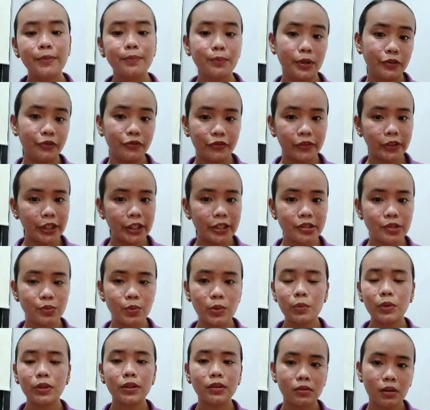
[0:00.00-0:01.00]
but first we
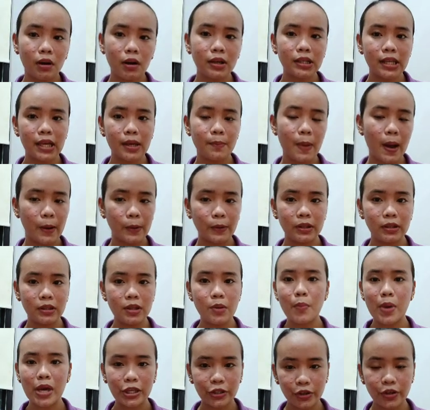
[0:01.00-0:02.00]
will talk about the
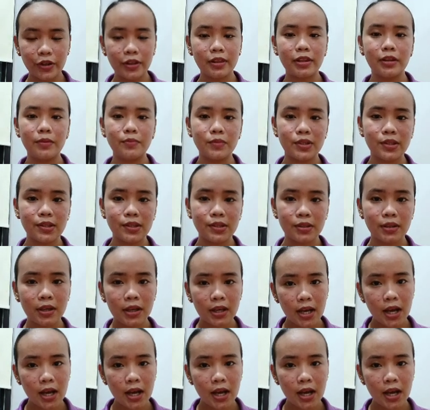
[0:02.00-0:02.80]
major themes.